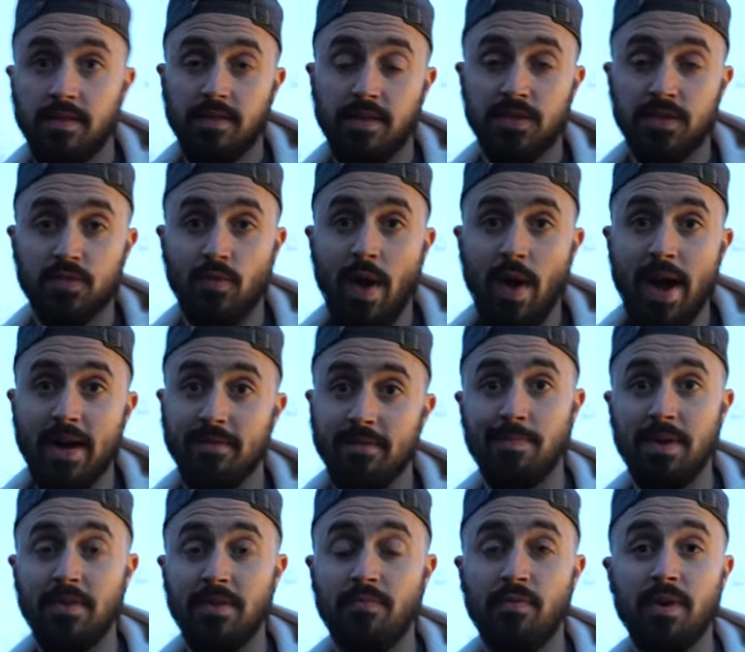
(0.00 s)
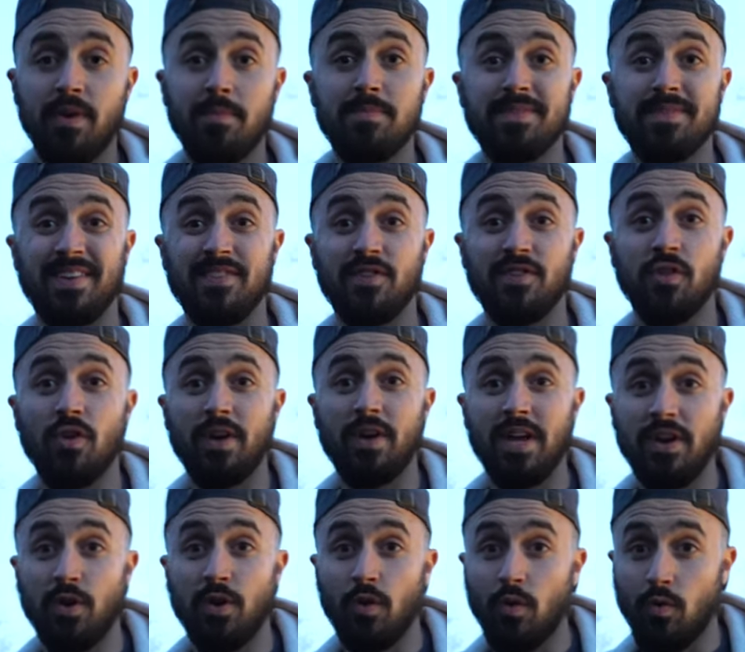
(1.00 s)
This rack of beef ribs is
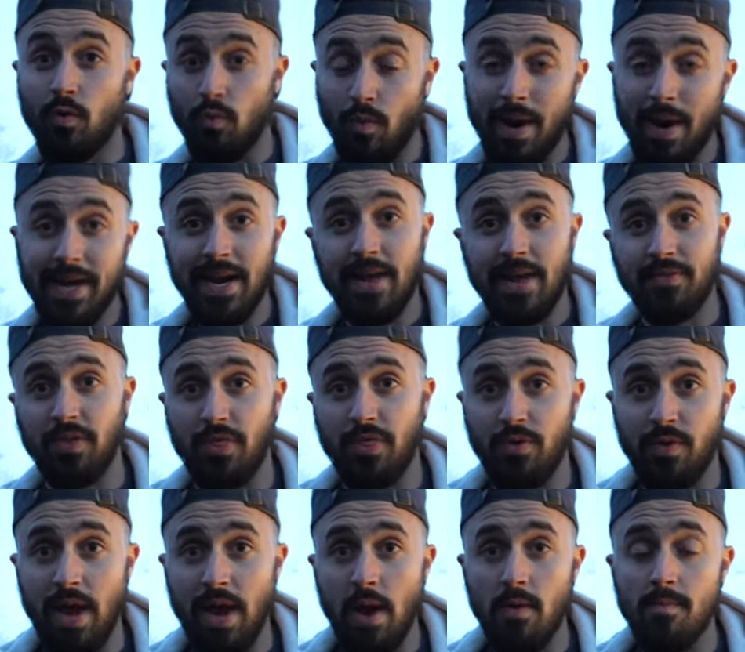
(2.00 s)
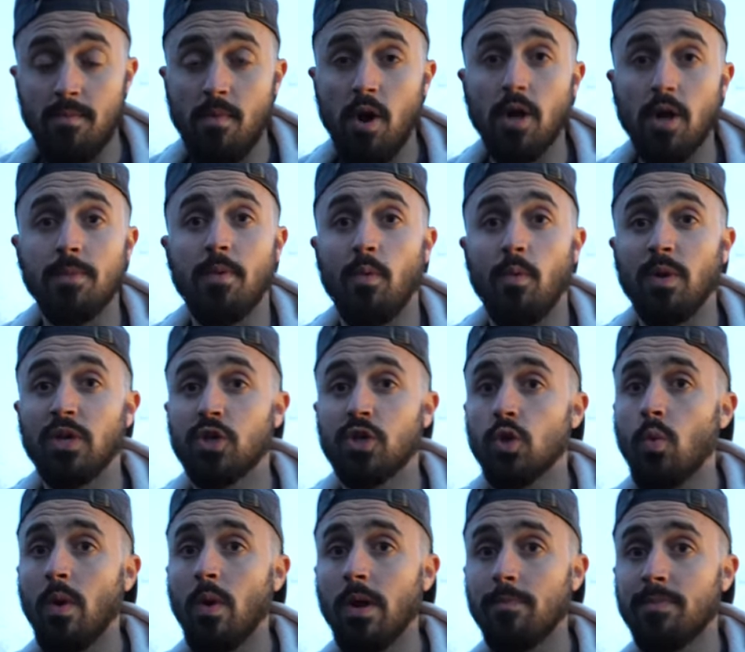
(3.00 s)
looking great at the three hour mark, but we do
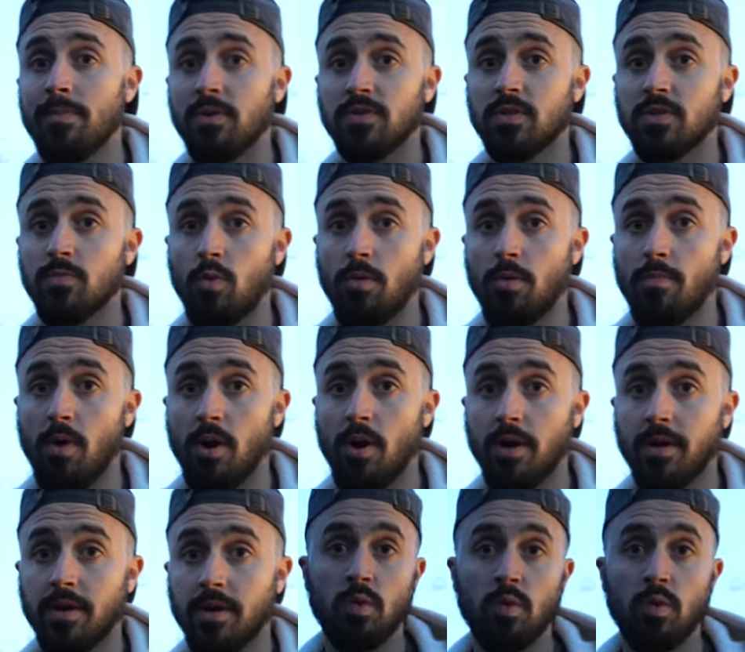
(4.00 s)
wanna build some more bark.